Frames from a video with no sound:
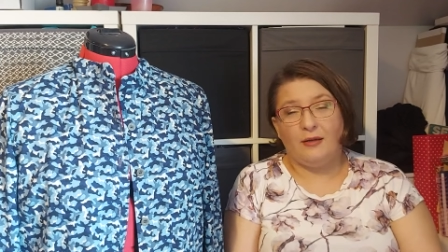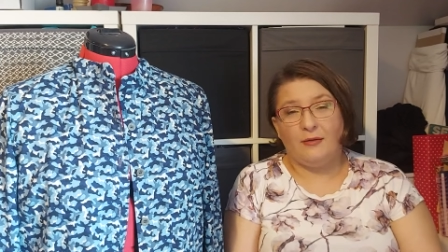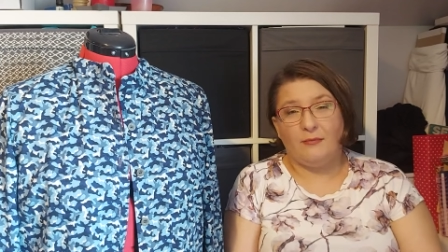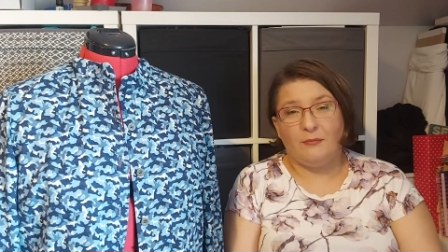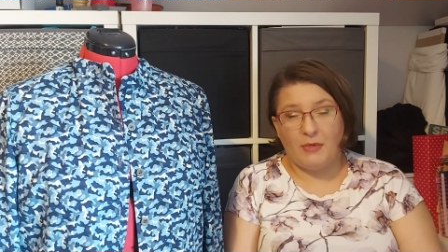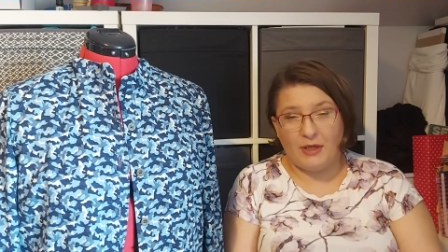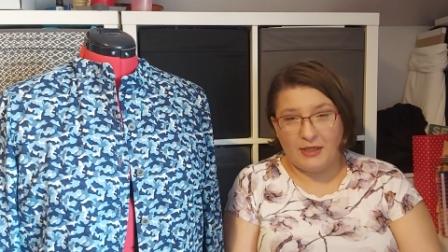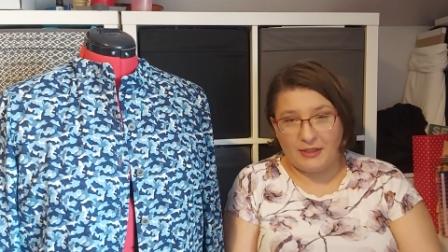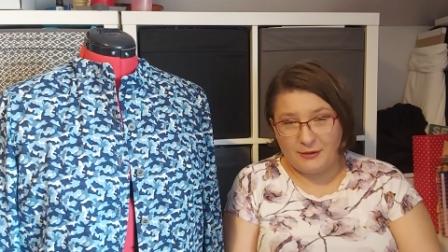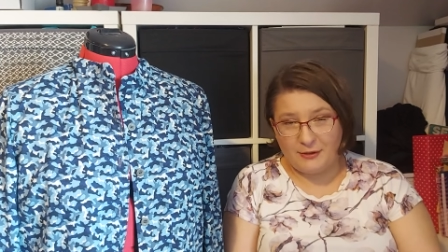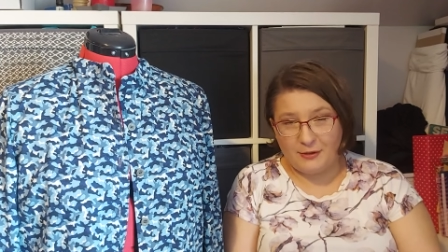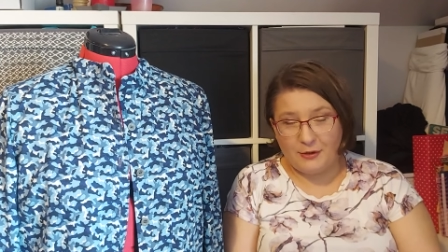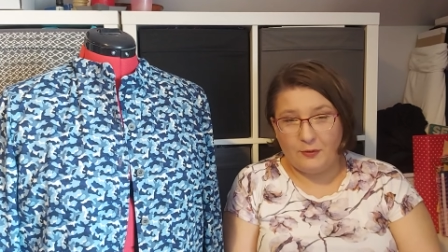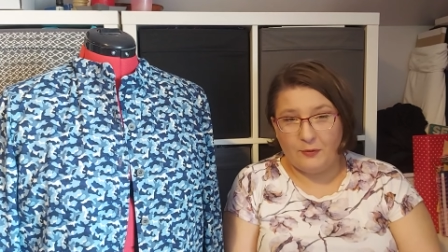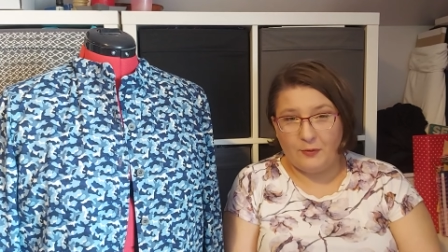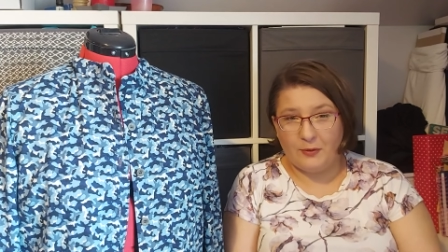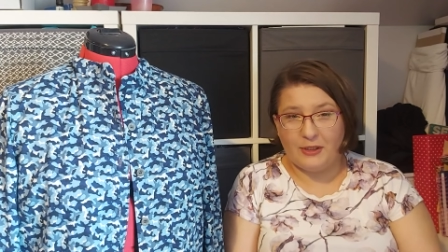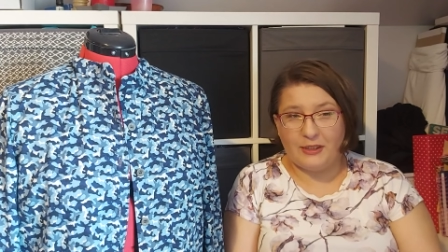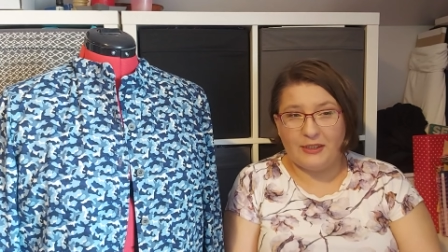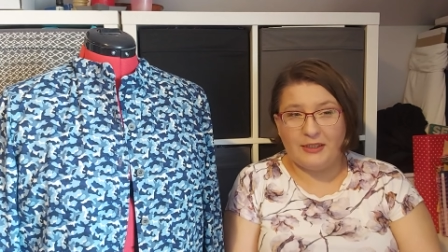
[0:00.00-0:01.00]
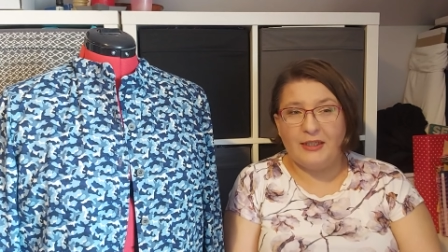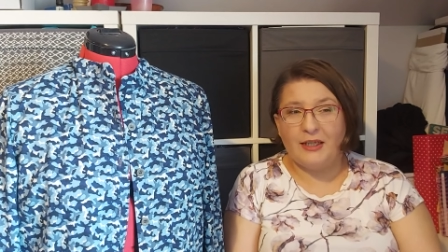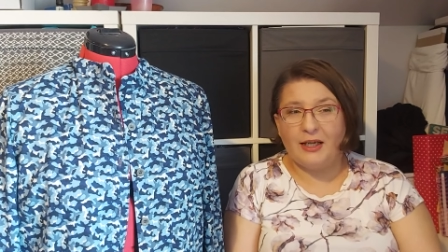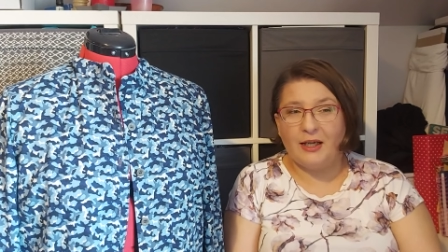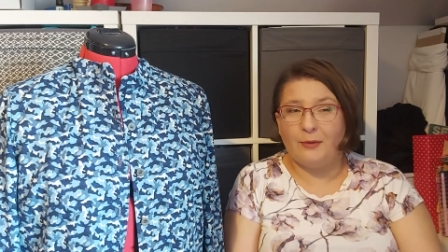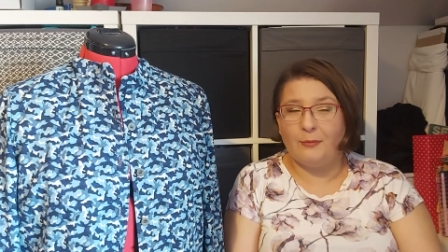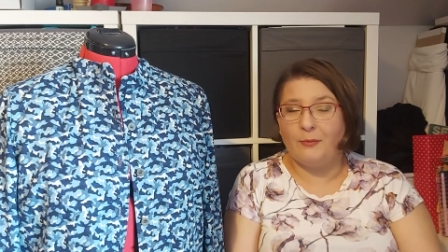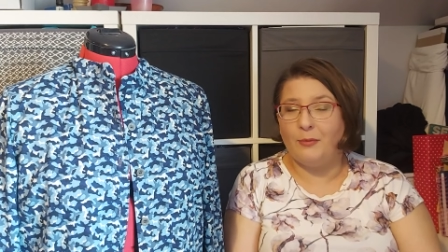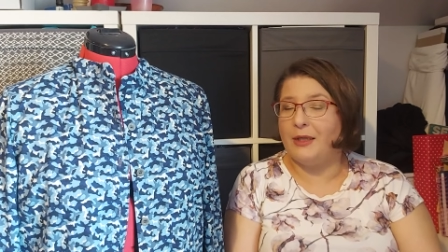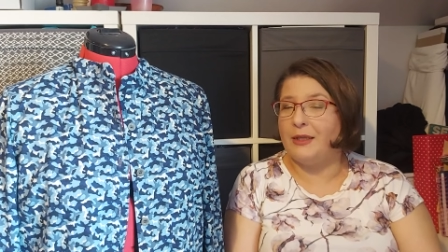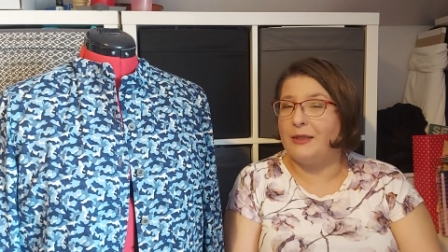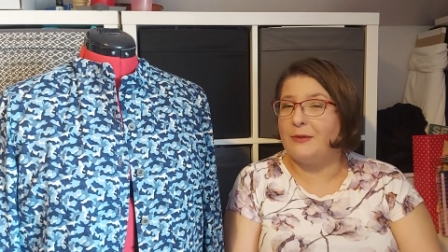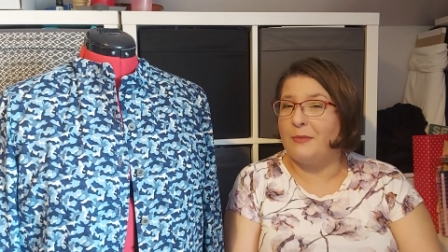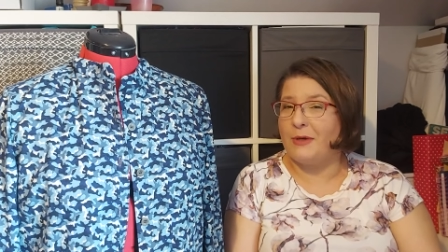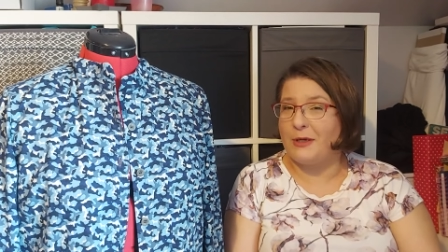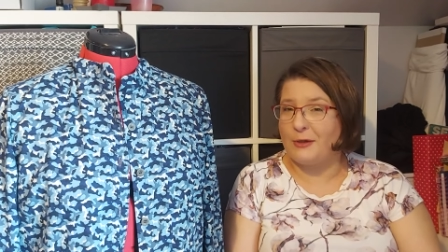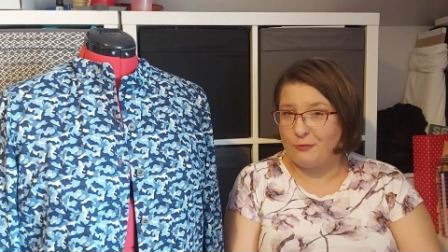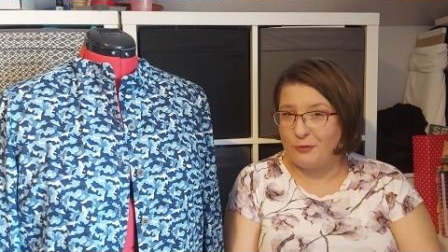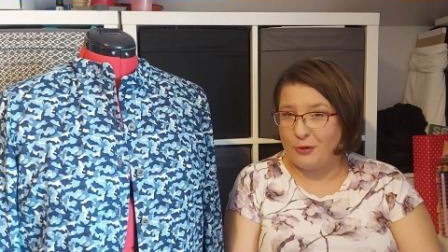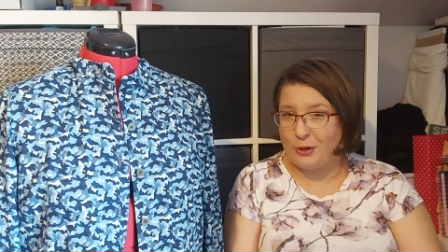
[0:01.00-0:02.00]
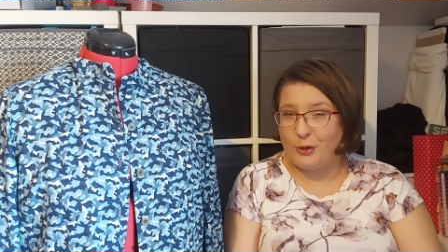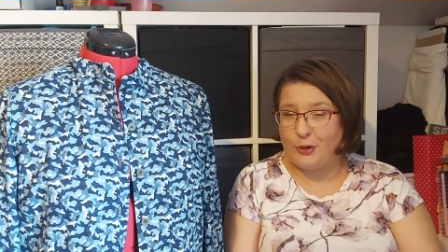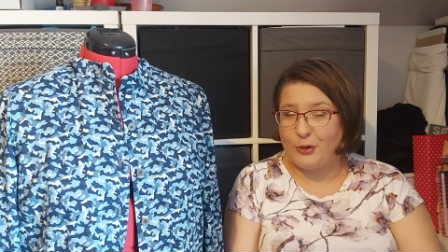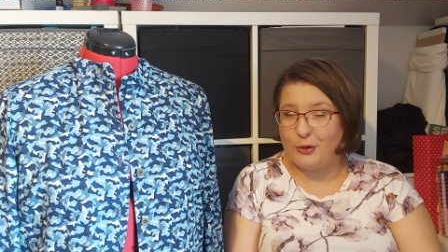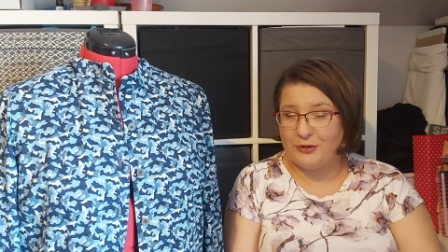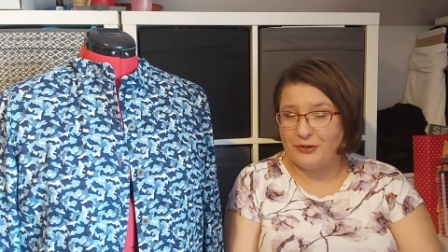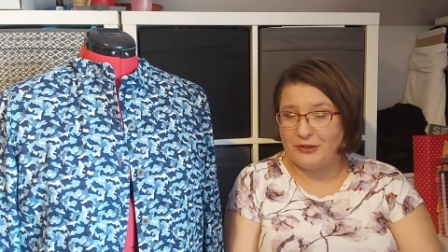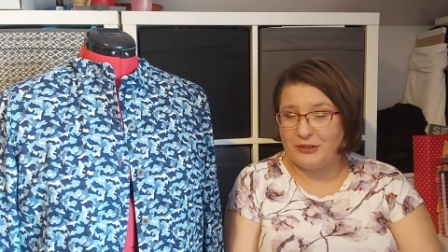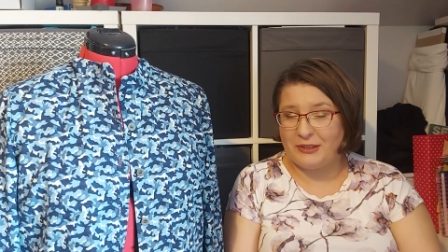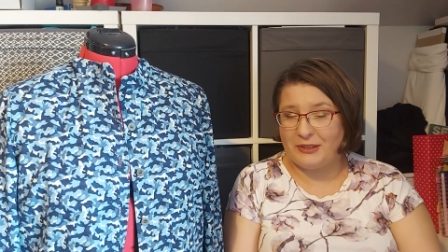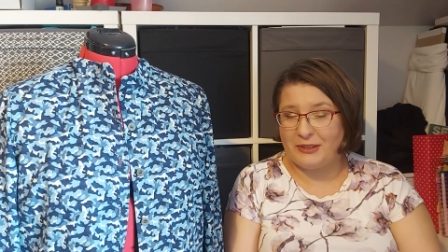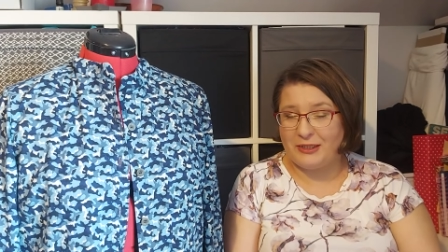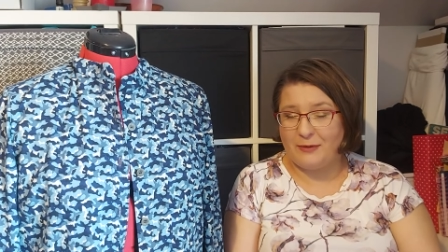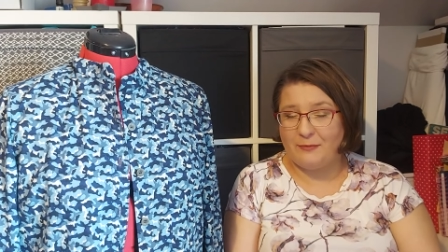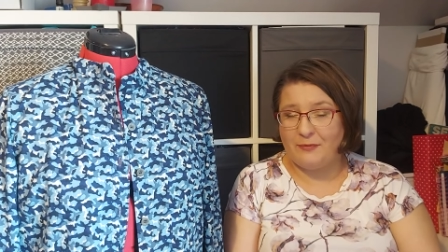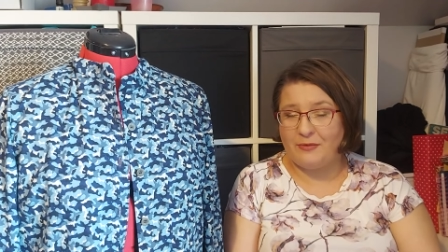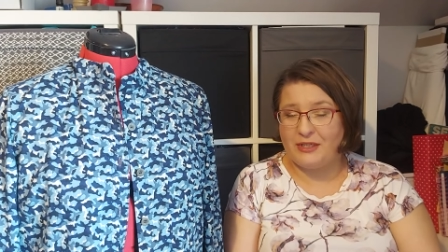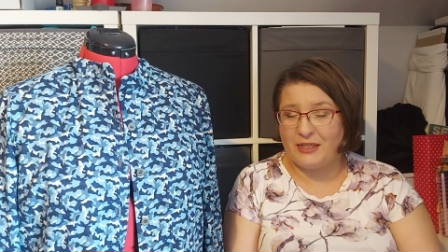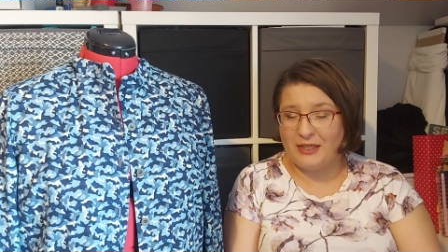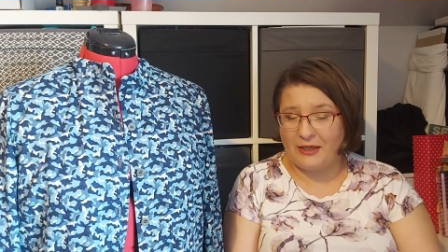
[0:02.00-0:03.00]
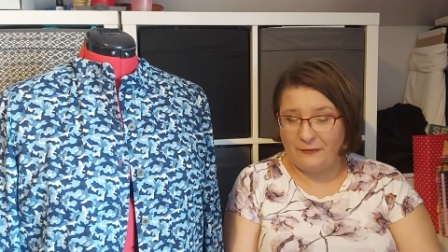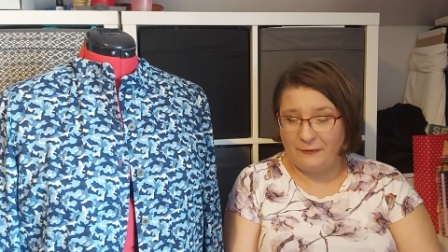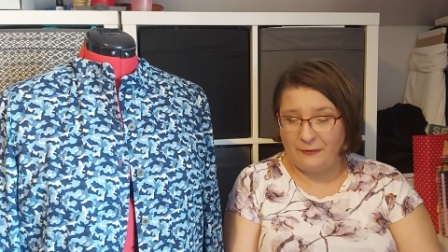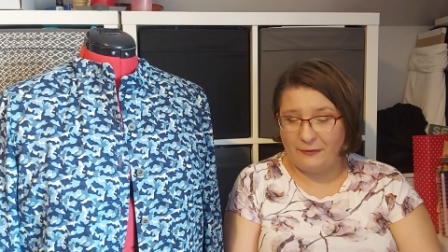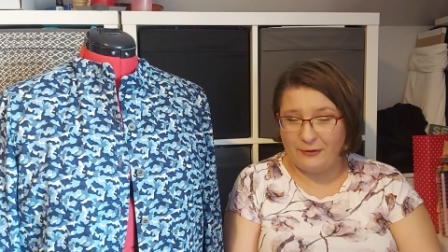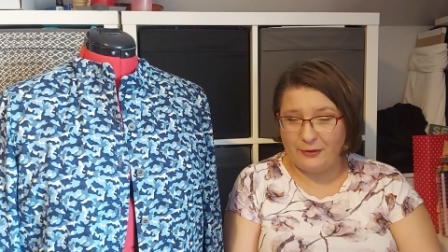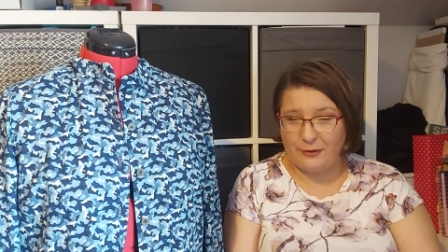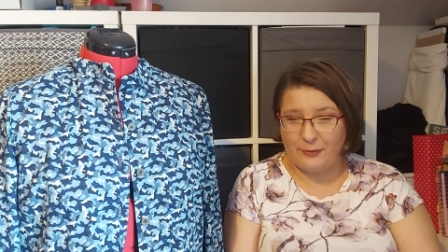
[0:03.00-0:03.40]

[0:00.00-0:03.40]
My sewing time and my recording time suffers